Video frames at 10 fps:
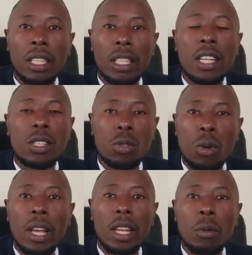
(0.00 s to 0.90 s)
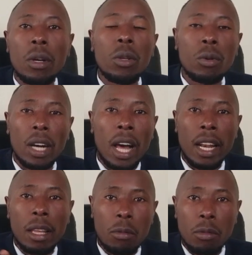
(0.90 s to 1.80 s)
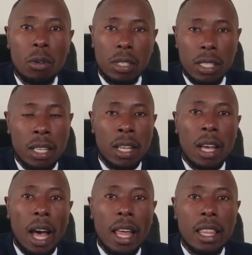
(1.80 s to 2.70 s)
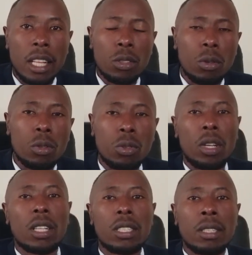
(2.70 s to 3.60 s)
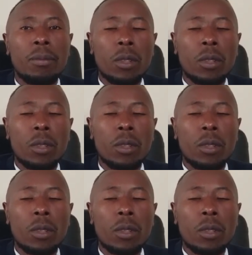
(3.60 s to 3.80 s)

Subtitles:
there is no any way you can enforce that contract.